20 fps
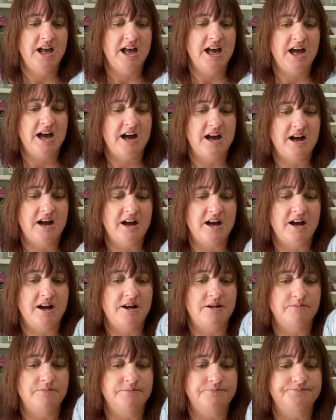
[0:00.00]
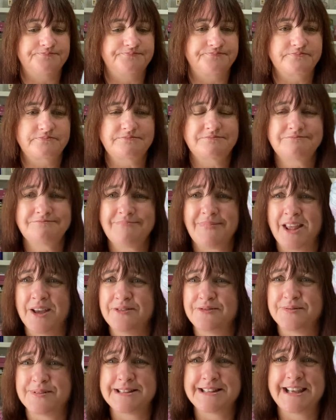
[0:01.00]

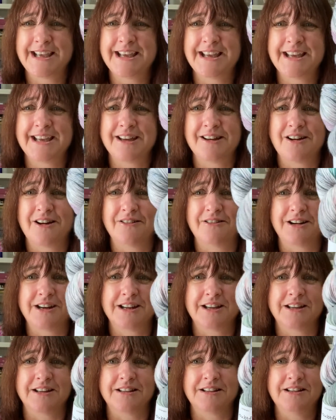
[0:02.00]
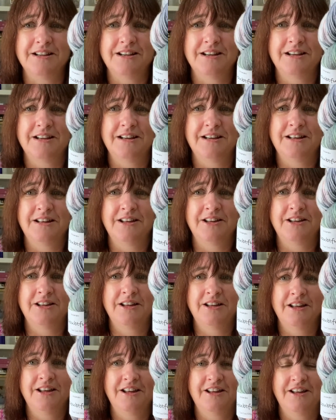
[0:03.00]
But yeah, I reckon
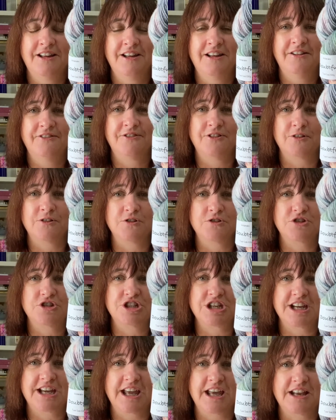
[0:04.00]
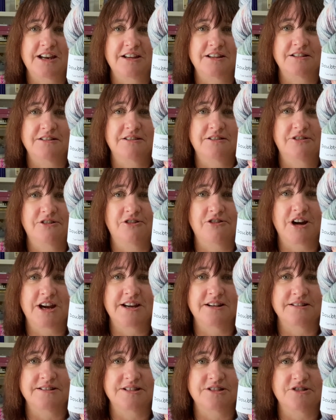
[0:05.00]
if you want to check out a
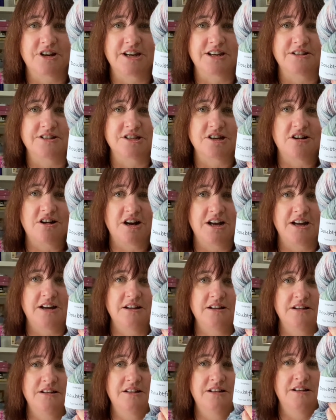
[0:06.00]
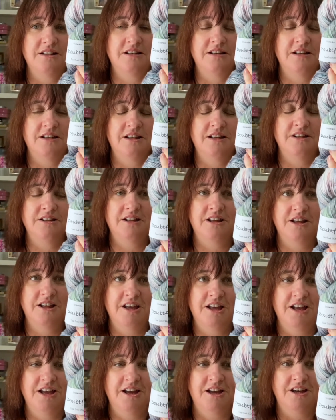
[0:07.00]
great Australian dyer,
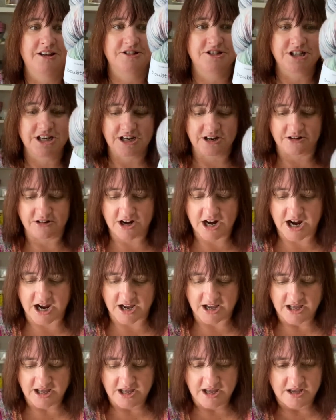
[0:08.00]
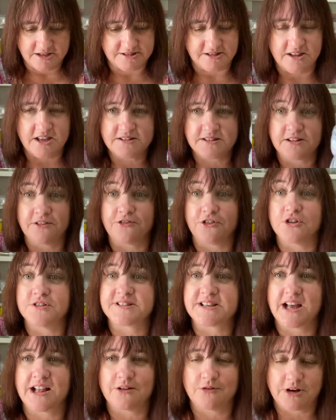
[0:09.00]
check her out. So that's the
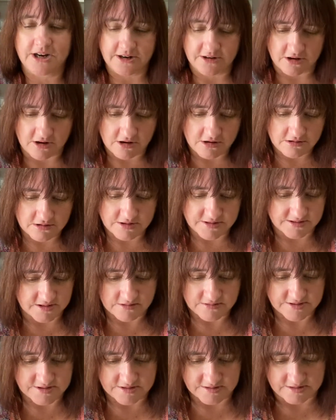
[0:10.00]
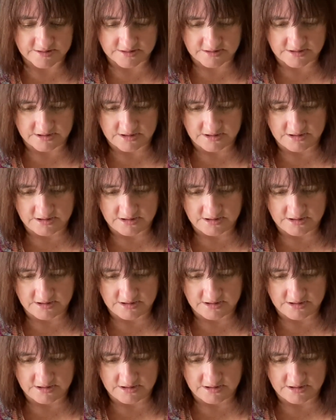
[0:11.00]
first colorway I got because I was just